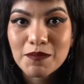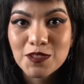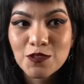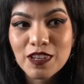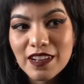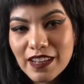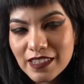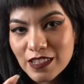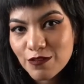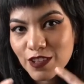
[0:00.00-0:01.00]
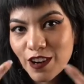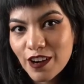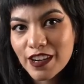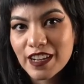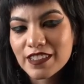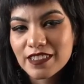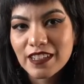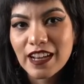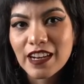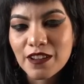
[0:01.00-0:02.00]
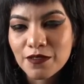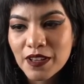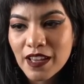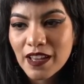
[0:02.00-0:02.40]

So you get like different cardigans that kind of,